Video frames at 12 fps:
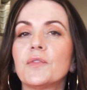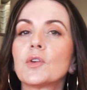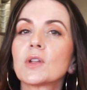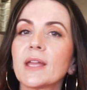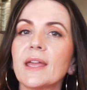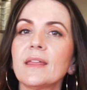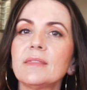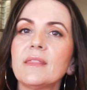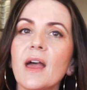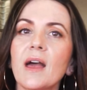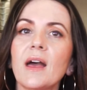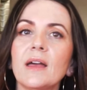forget
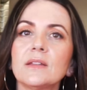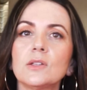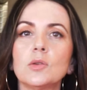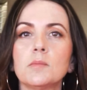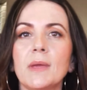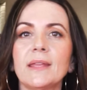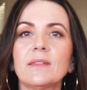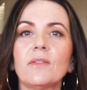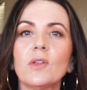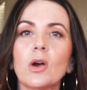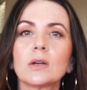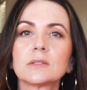that you may
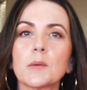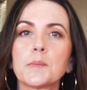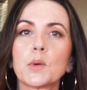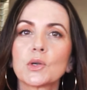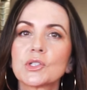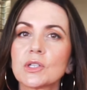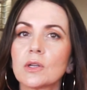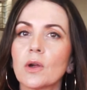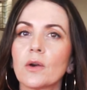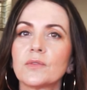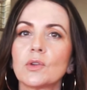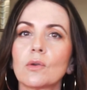deduct a portion
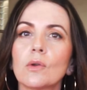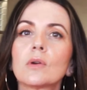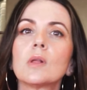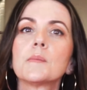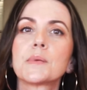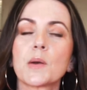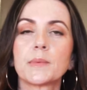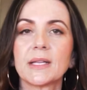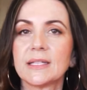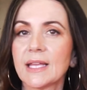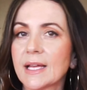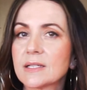of your local
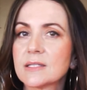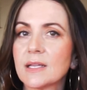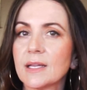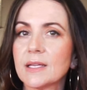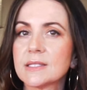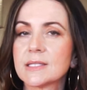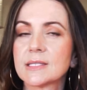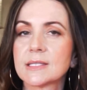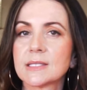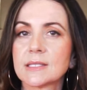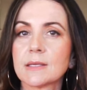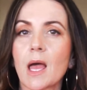property
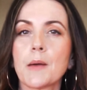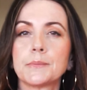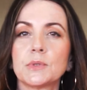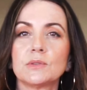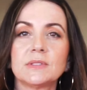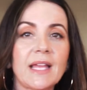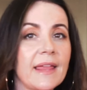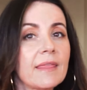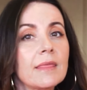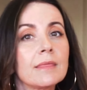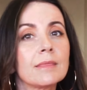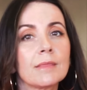taxes deducts up to
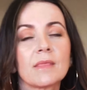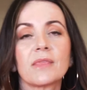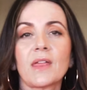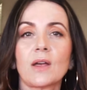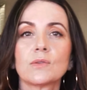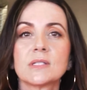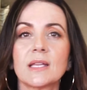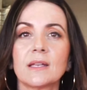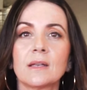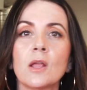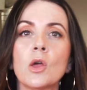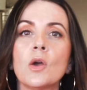
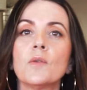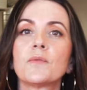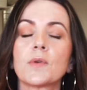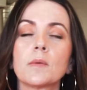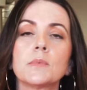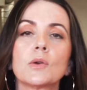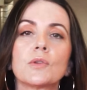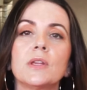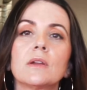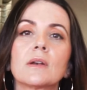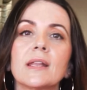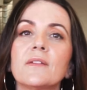$10,000 from your
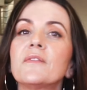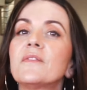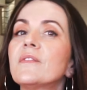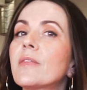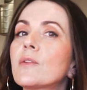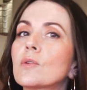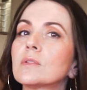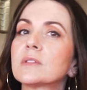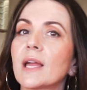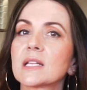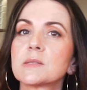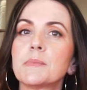yearly federal
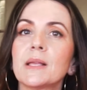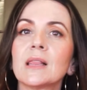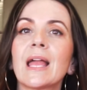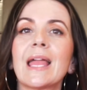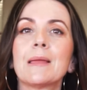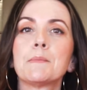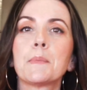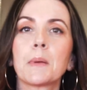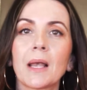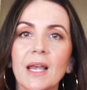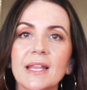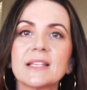tax bill, and
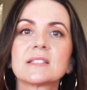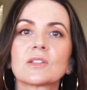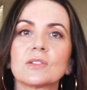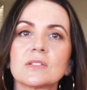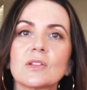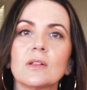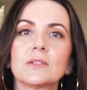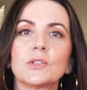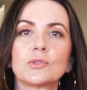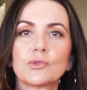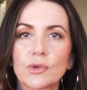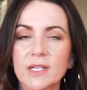please consult
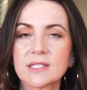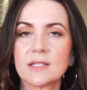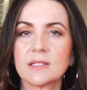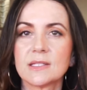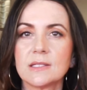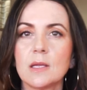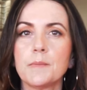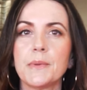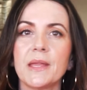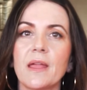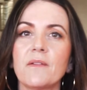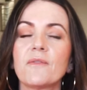your trusted
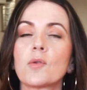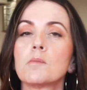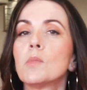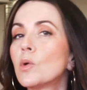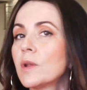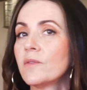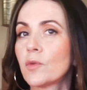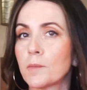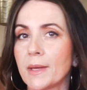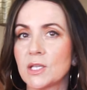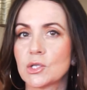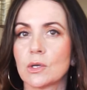CPA for more
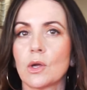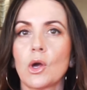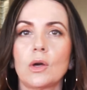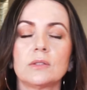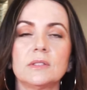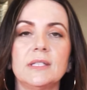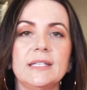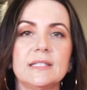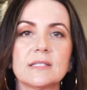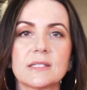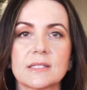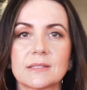information on
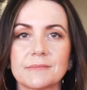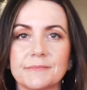this.